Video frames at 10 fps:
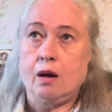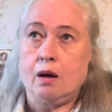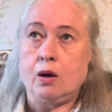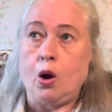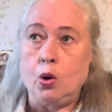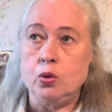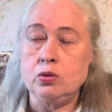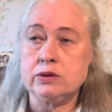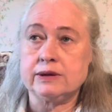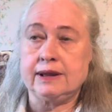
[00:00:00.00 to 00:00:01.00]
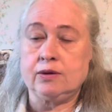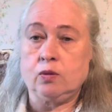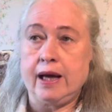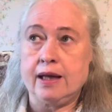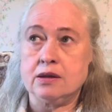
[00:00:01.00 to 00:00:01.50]
cold in
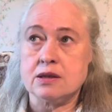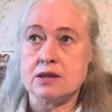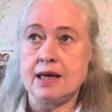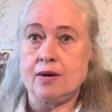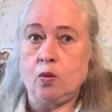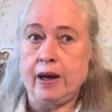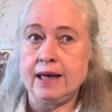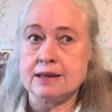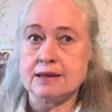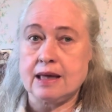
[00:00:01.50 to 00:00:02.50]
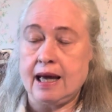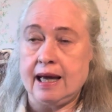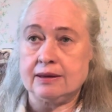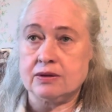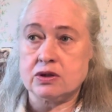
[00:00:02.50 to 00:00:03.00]
Wales and wet
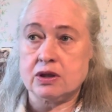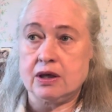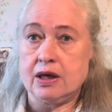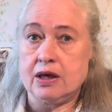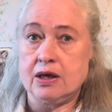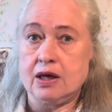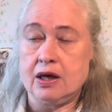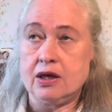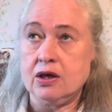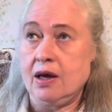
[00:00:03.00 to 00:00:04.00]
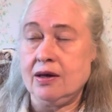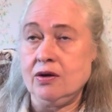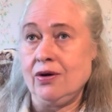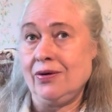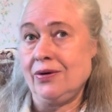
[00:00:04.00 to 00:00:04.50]
and you
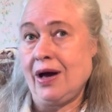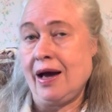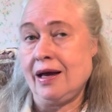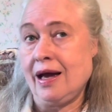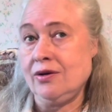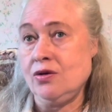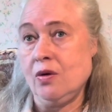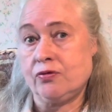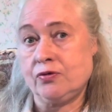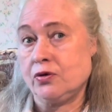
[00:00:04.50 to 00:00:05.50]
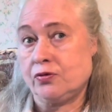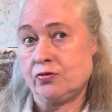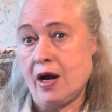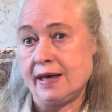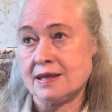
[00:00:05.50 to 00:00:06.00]
know, I, I knew a few
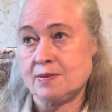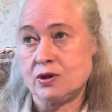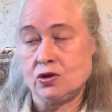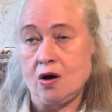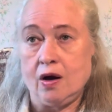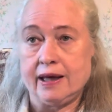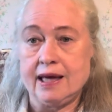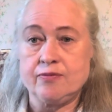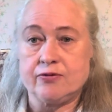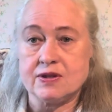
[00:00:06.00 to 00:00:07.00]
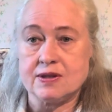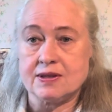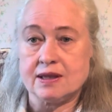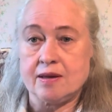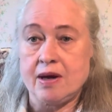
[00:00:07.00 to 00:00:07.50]
friends, but you can't keep
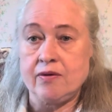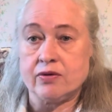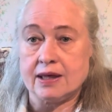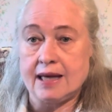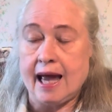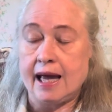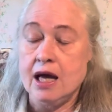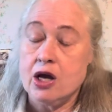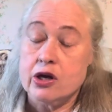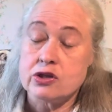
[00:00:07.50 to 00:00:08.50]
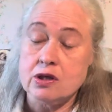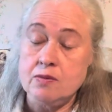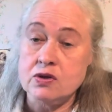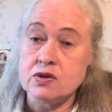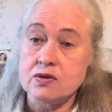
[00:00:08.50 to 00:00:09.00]
visiting them every day. So
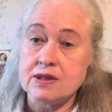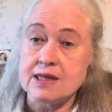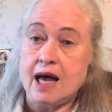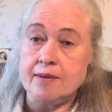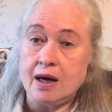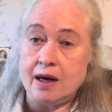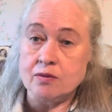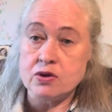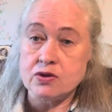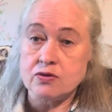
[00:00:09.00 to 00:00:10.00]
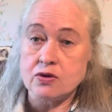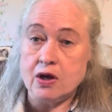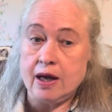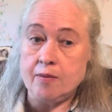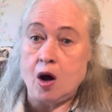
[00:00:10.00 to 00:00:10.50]
most of the time I was
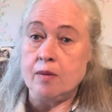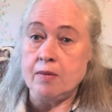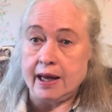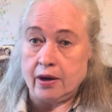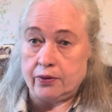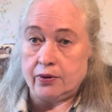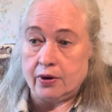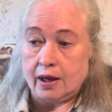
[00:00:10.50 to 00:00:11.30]
um, on my own.